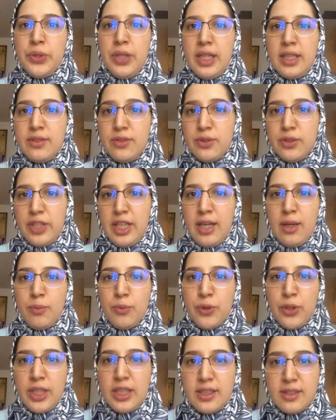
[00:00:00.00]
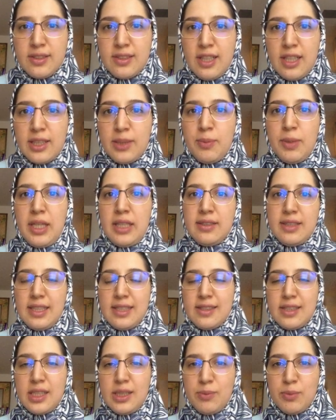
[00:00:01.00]
and today I'm going to talk about
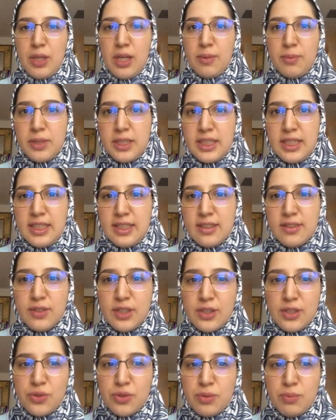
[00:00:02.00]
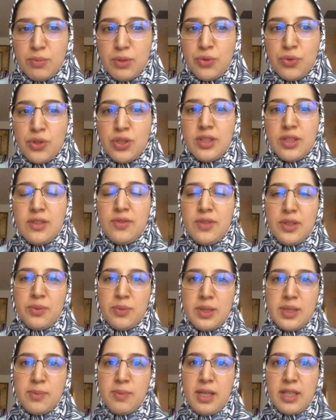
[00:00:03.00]
testing properties of distributions with
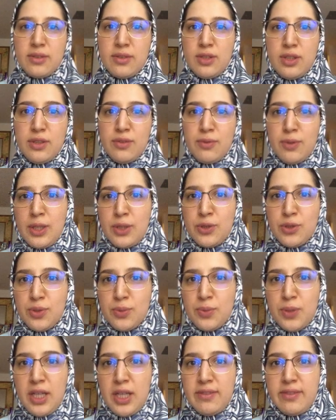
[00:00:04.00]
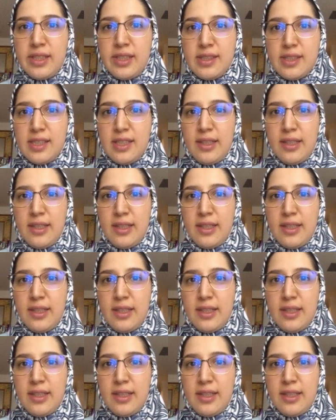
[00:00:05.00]
respect to differential privacy.